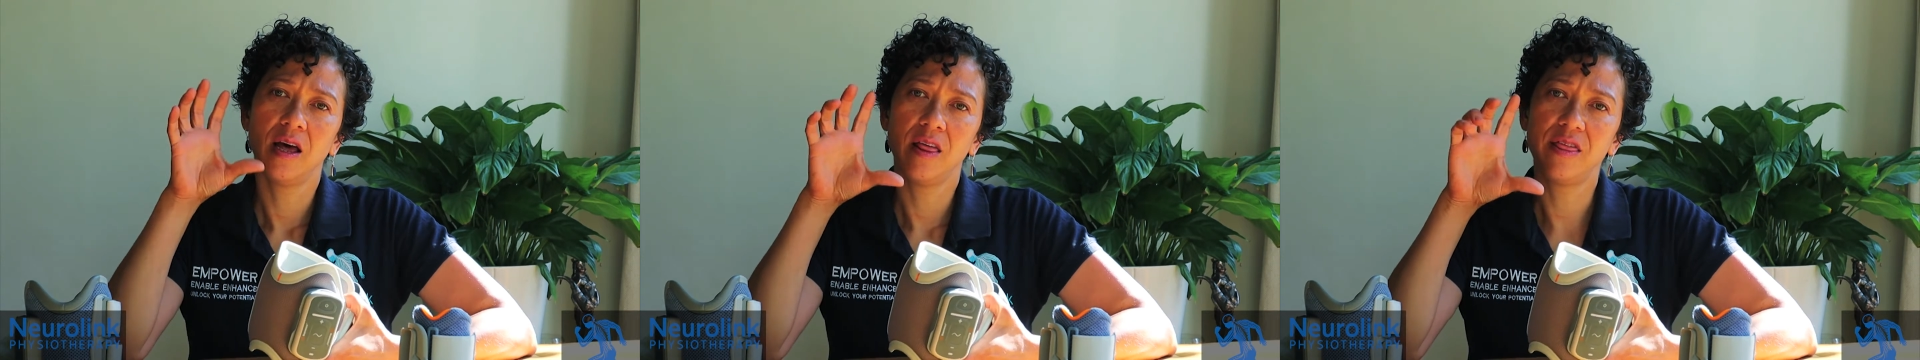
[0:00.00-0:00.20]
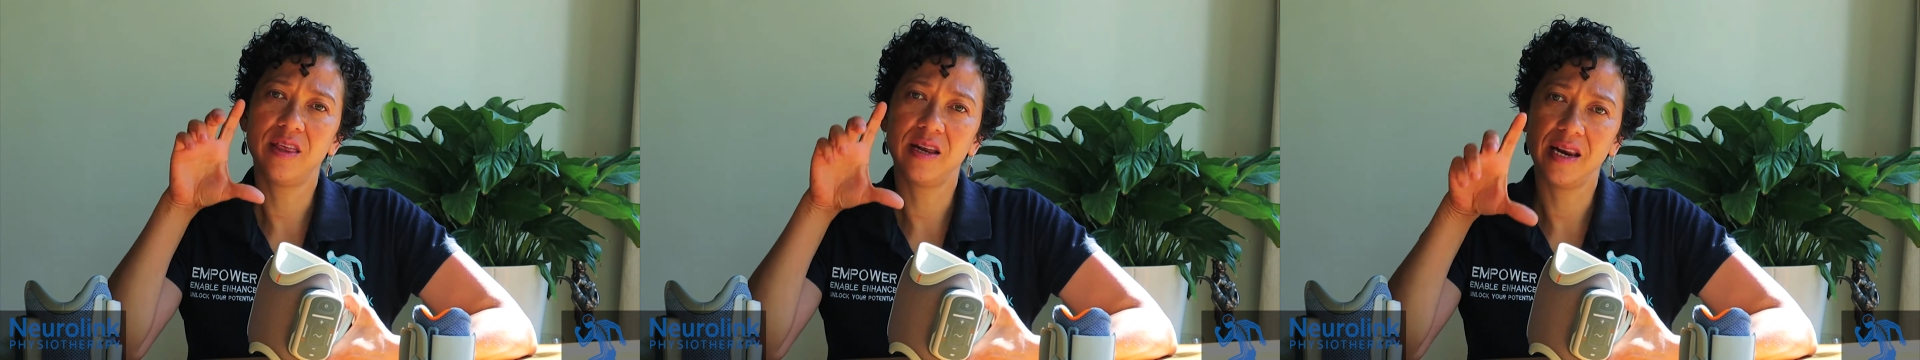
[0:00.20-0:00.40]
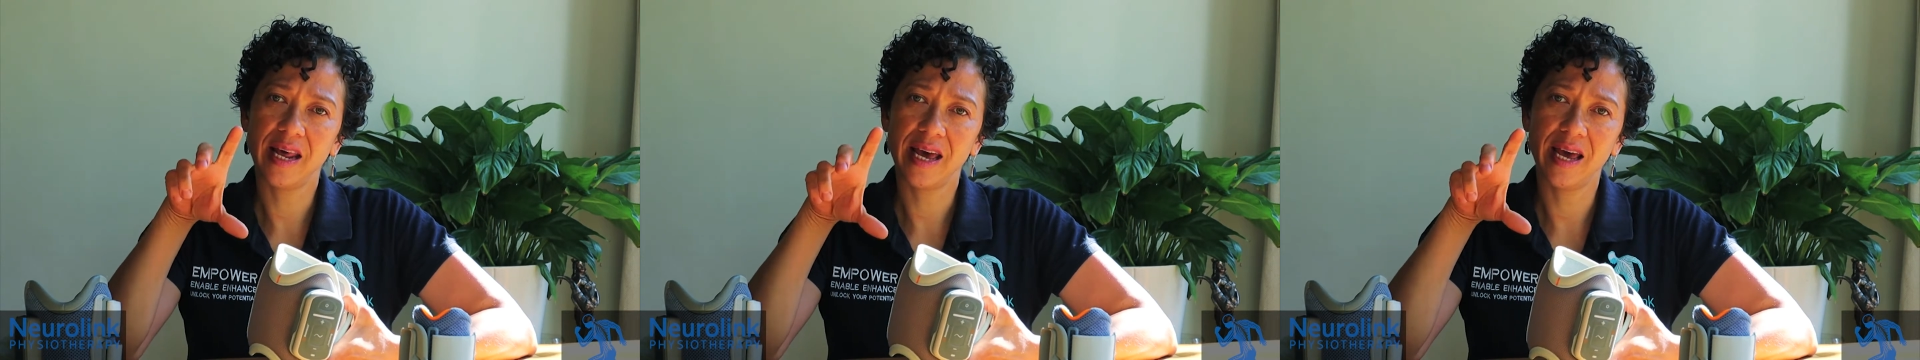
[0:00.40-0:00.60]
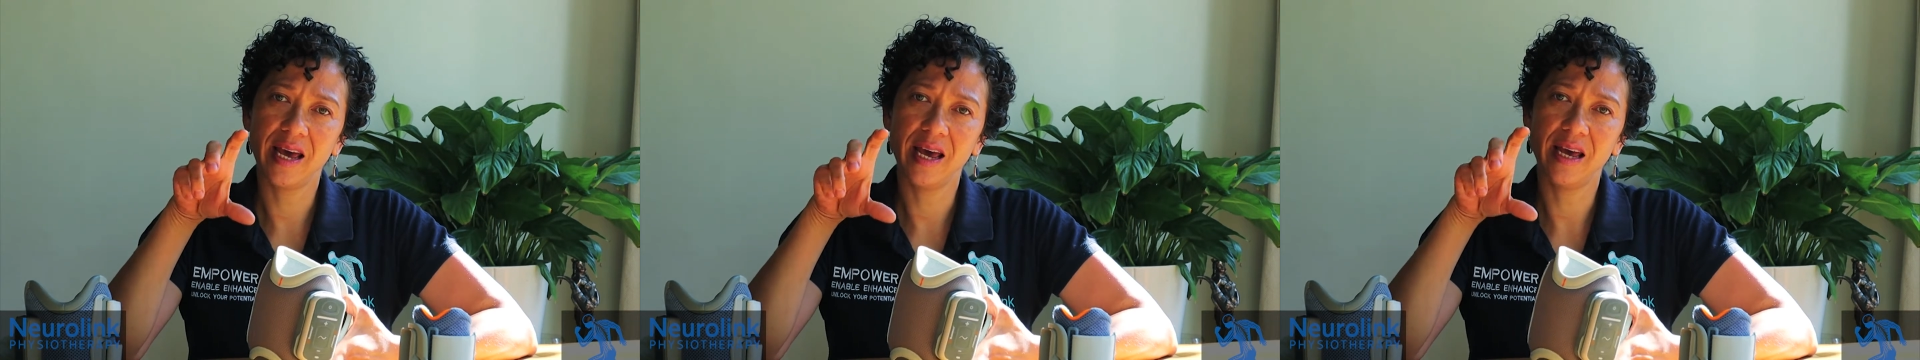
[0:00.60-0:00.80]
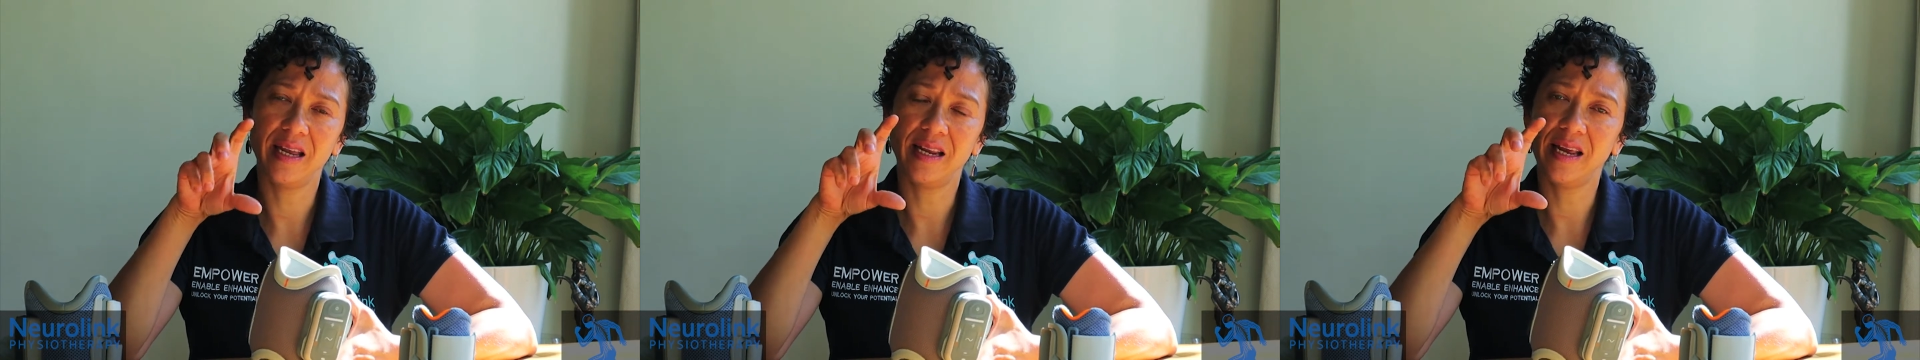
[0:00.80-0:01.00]
the
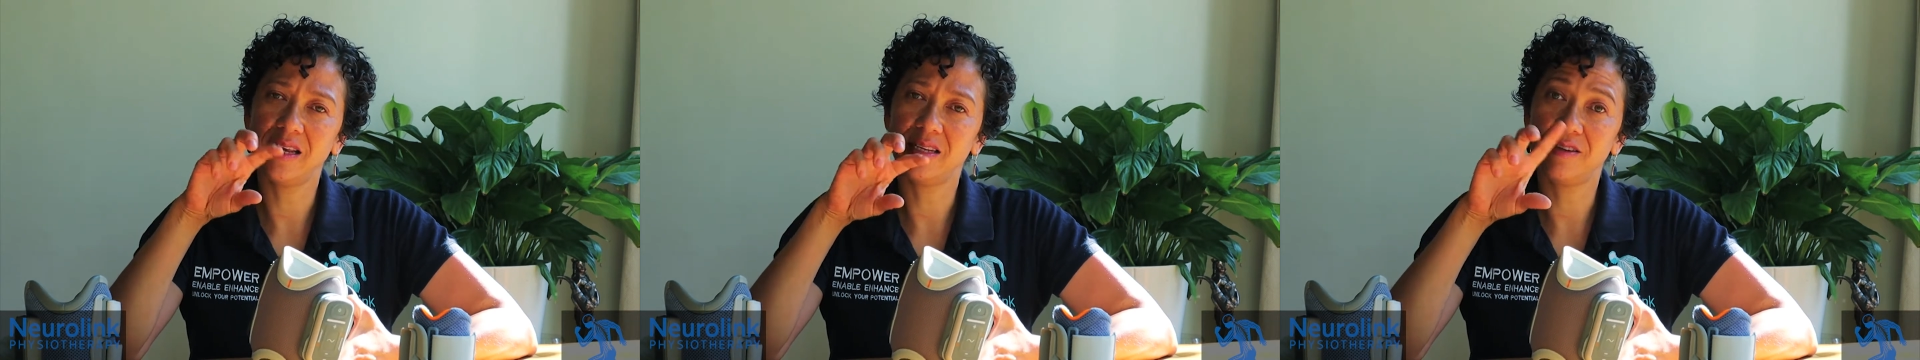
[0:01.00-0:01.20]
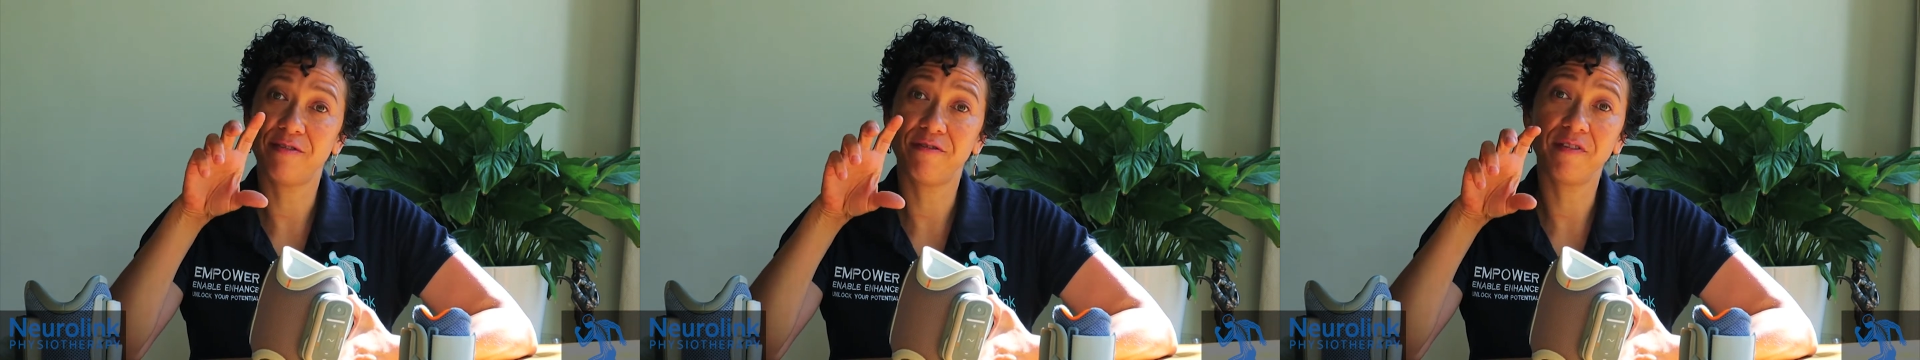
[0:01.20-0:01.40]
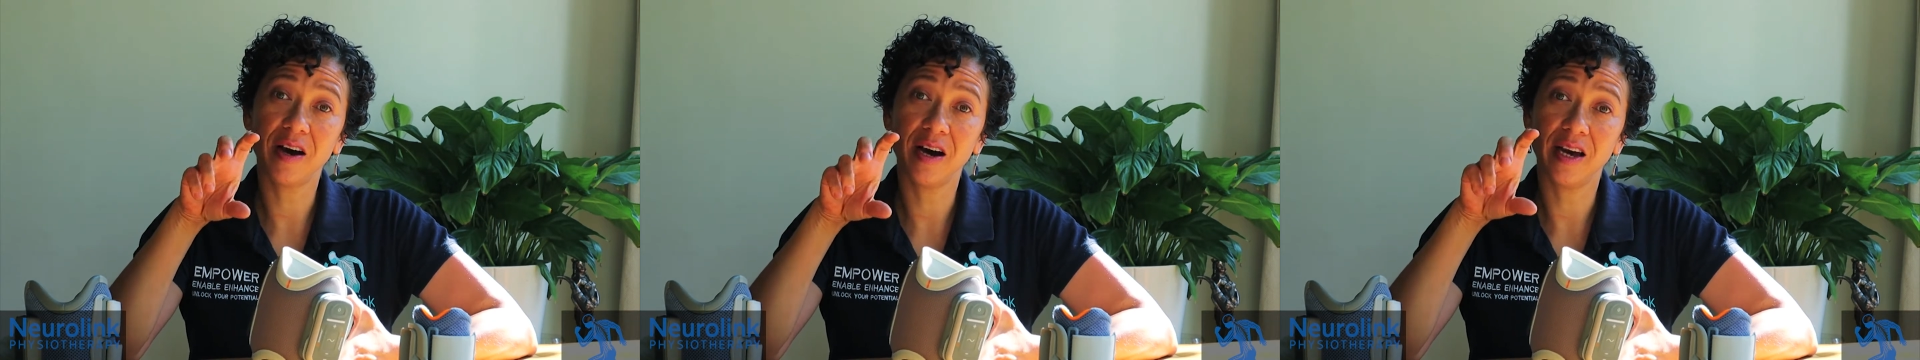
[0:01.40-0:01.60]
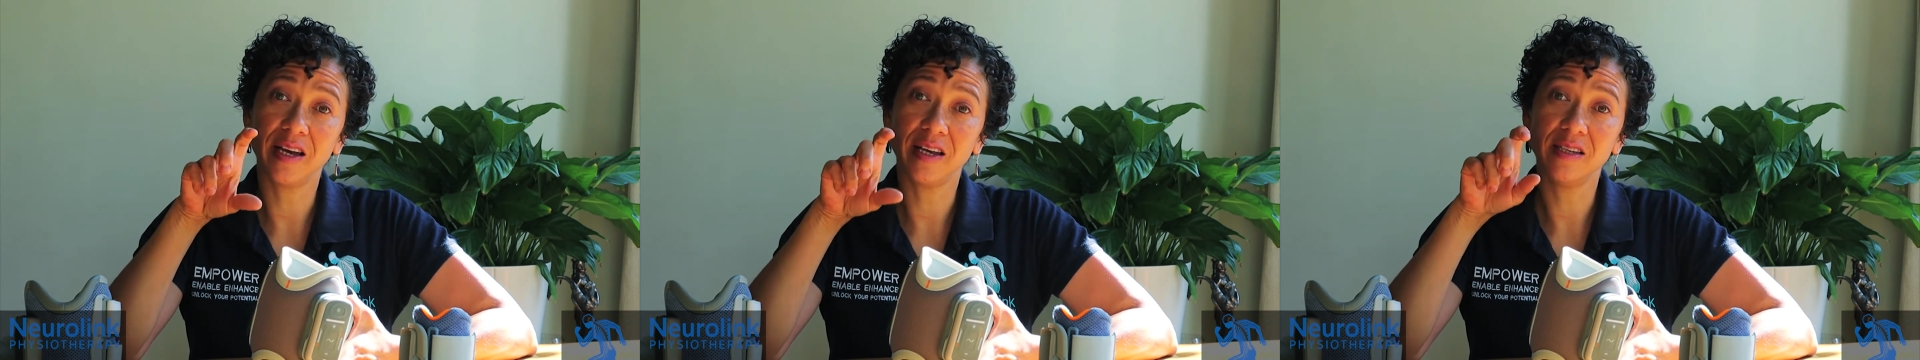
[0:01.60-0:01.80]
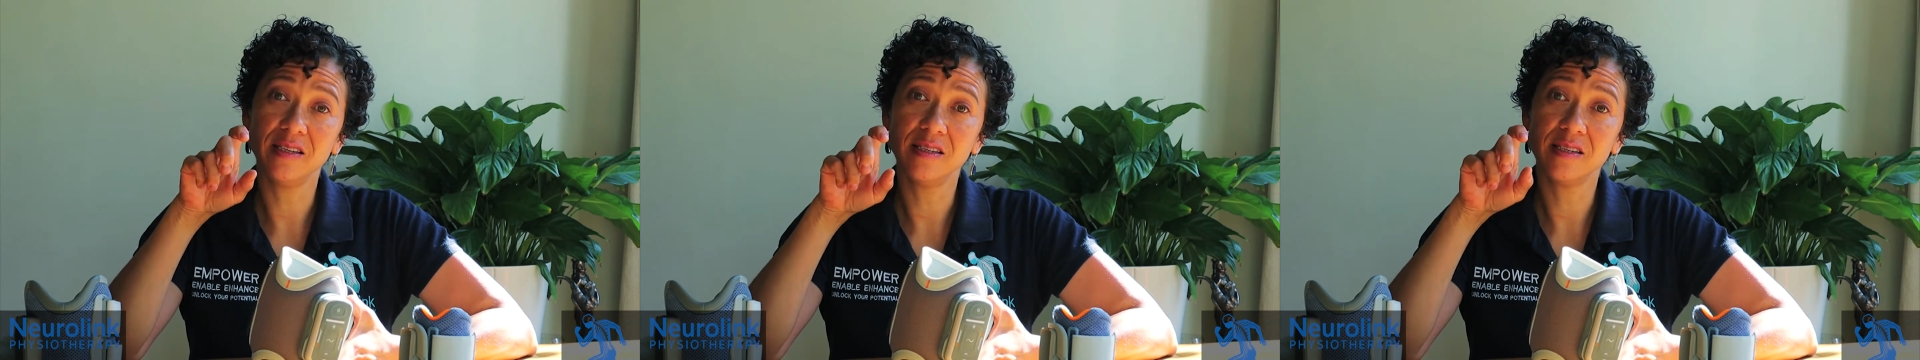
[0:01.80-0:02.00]
leg, it
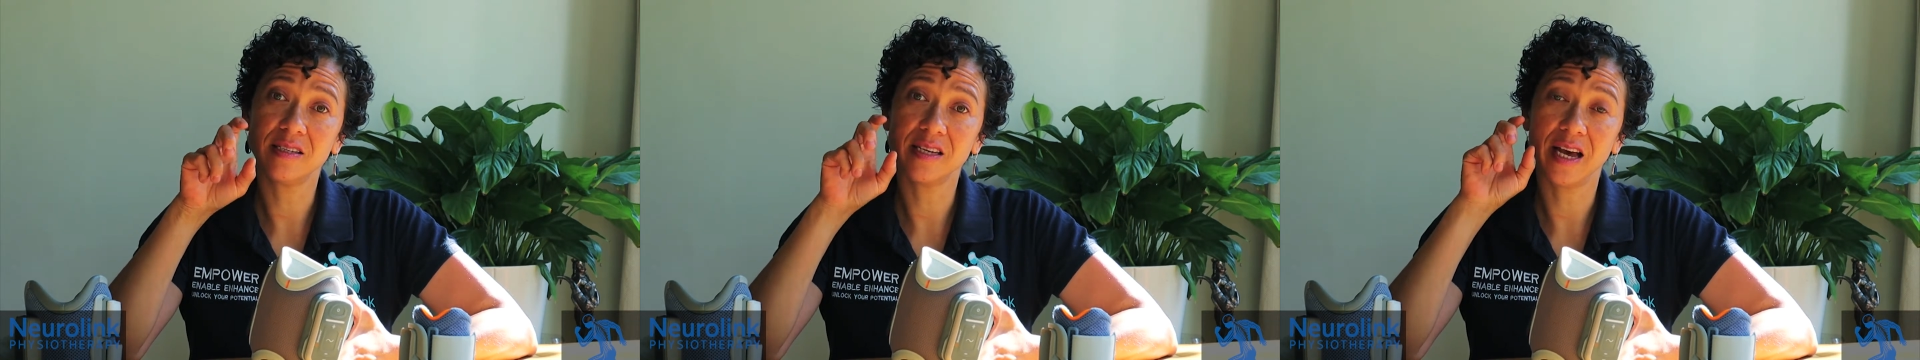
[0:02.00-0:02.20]
defines